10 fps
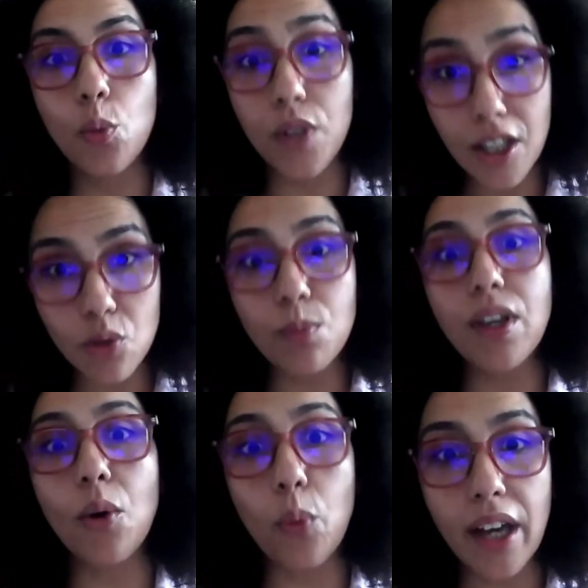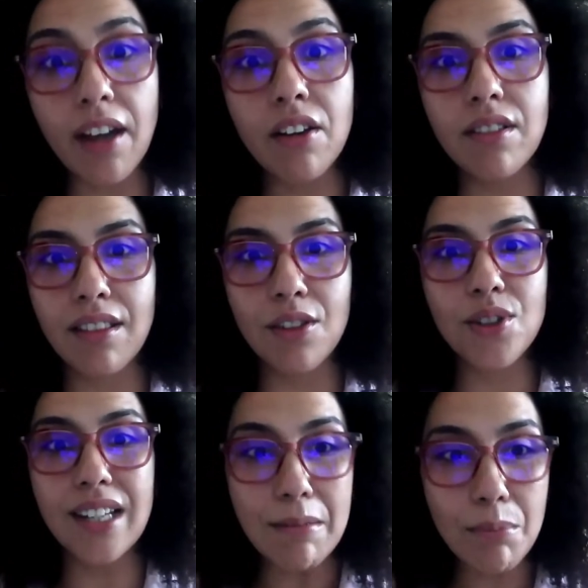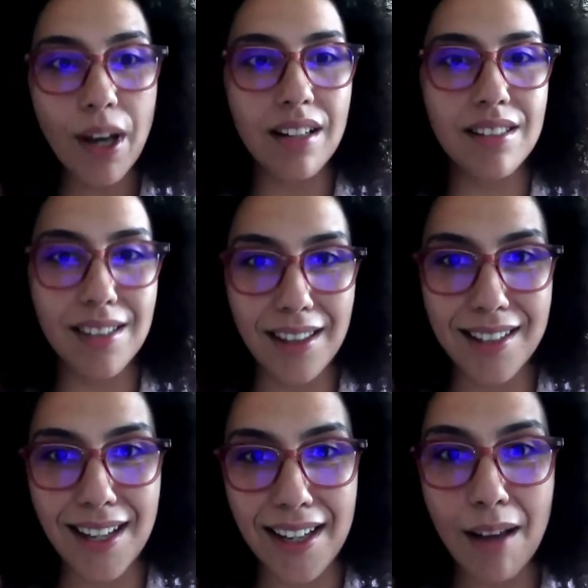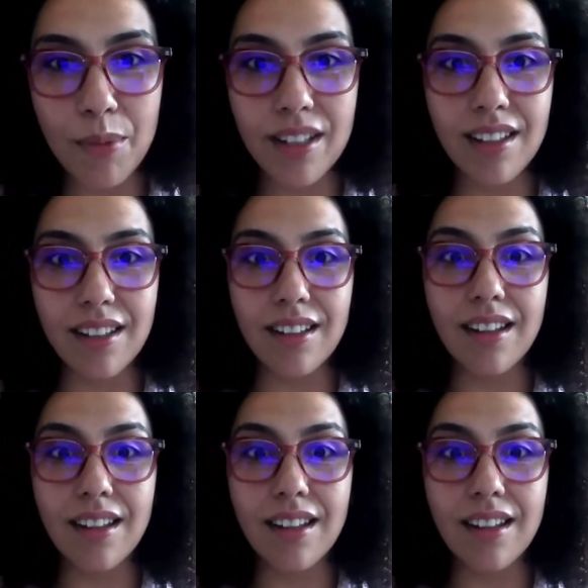We need to be aware that there's an imbalance in the dynamic,